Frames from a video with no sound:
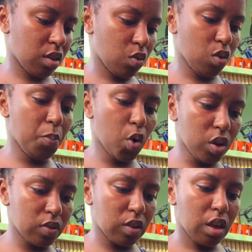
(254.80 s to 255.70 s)
We
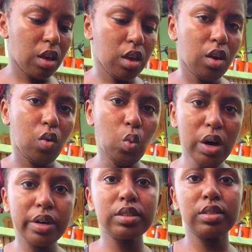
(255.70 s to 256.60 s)
both
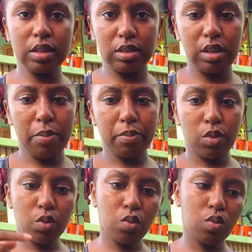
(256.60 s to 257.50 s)
work the system.
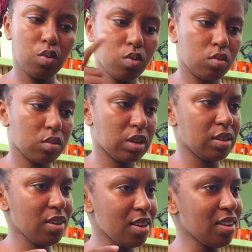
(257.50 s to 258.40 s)

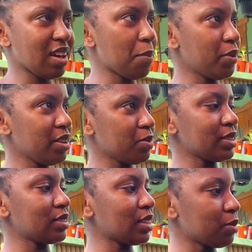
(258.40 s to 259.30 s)
Hey, look at my
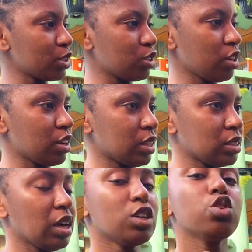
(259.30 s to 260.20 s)
sister, I'm serious.
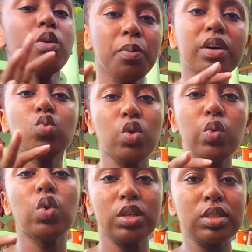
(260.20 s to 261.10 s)
So we both
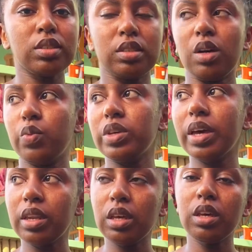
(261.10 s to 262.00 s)
work the system. We
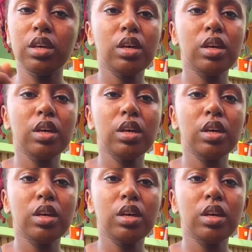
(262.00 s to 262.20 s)
get the